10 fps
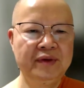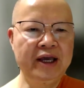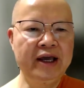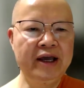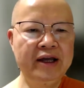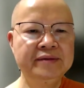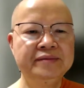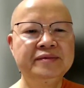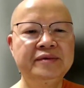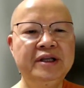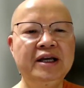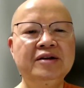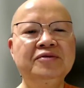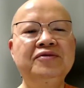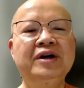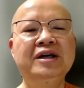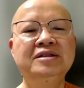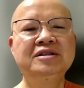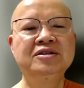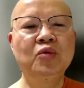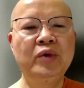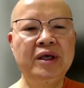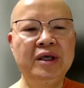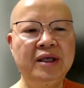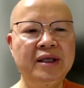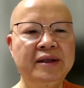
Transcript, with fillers: and then fades away.